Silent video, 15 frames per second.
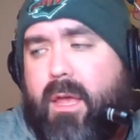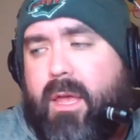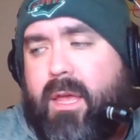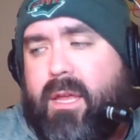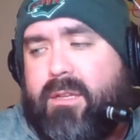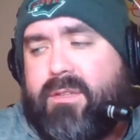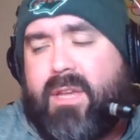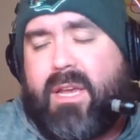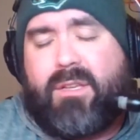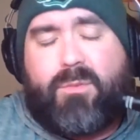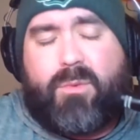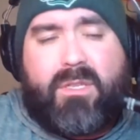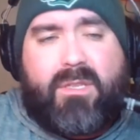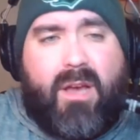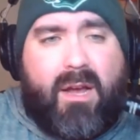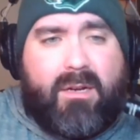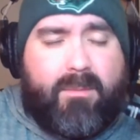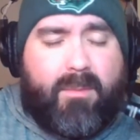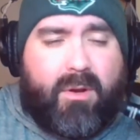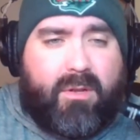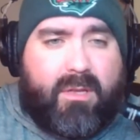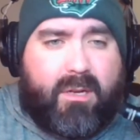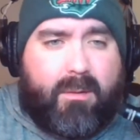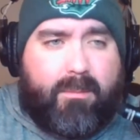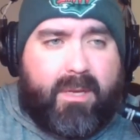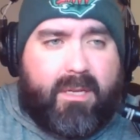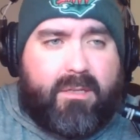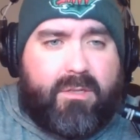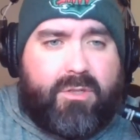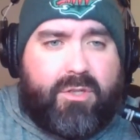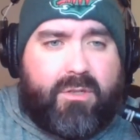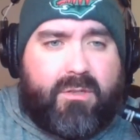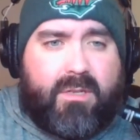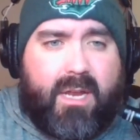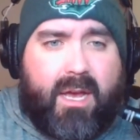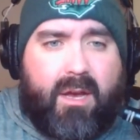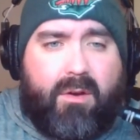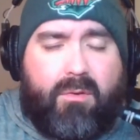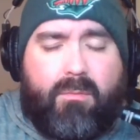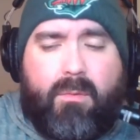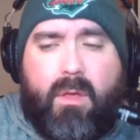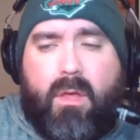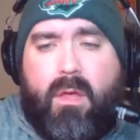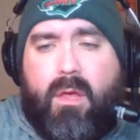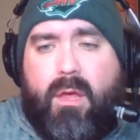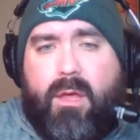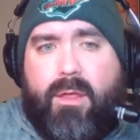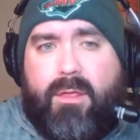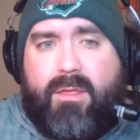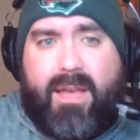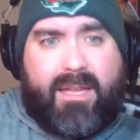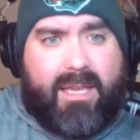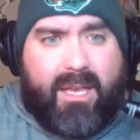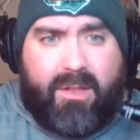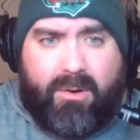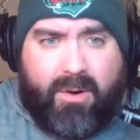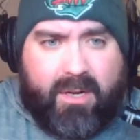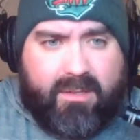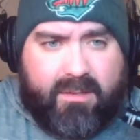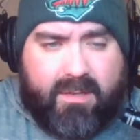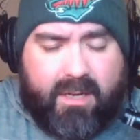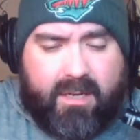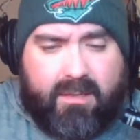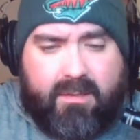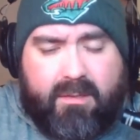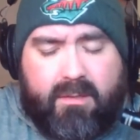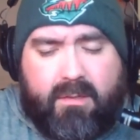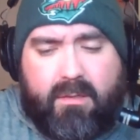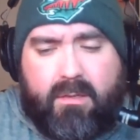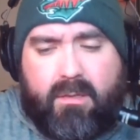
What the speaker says: is, as we talked about a little bit just now, that killer instinct.